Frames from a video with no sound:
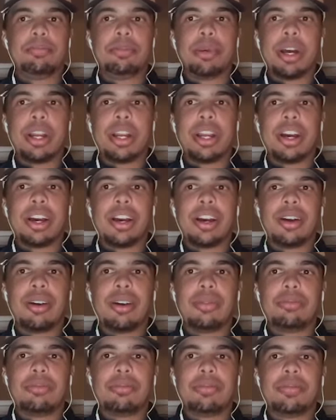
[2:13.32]
But
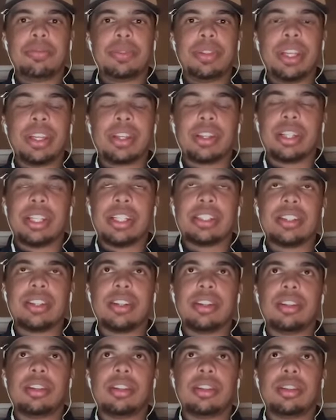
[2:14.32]
um look,
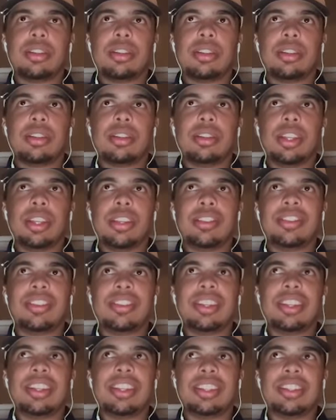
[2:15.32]
listen, this
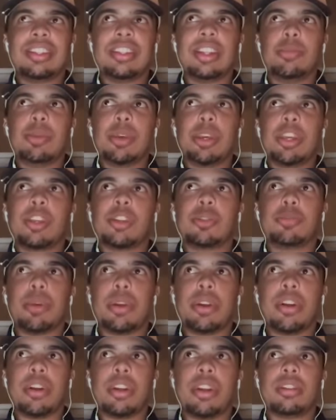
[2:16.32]
this Olympic
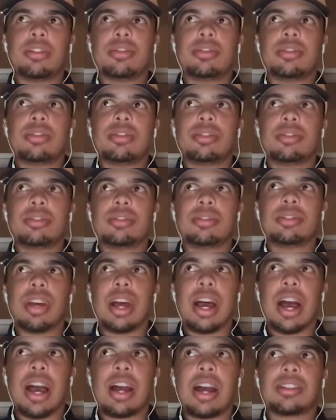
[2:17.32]
experience
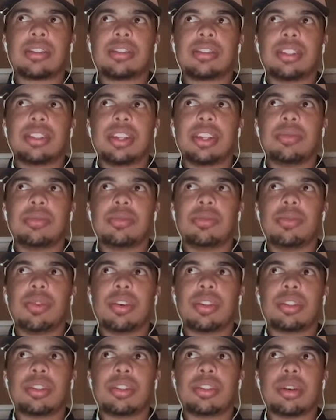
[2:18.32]
honestly
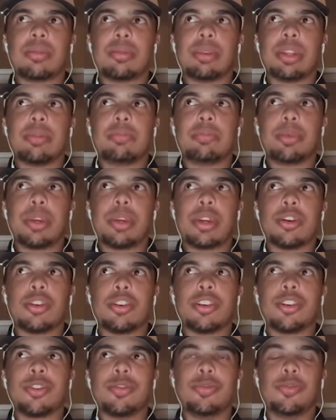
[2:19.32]
was some of the
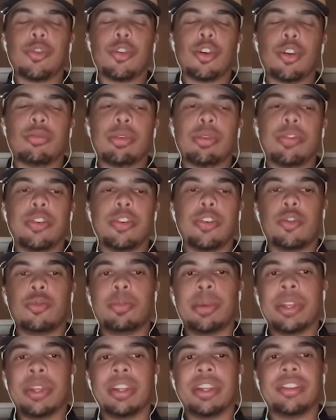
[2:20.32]
purest form of
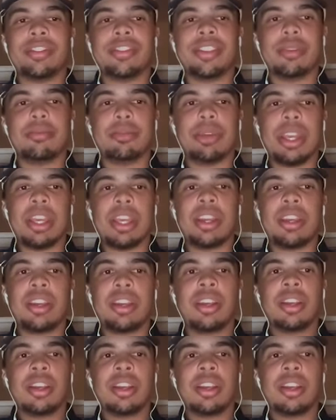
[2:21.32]
hoop, at least to me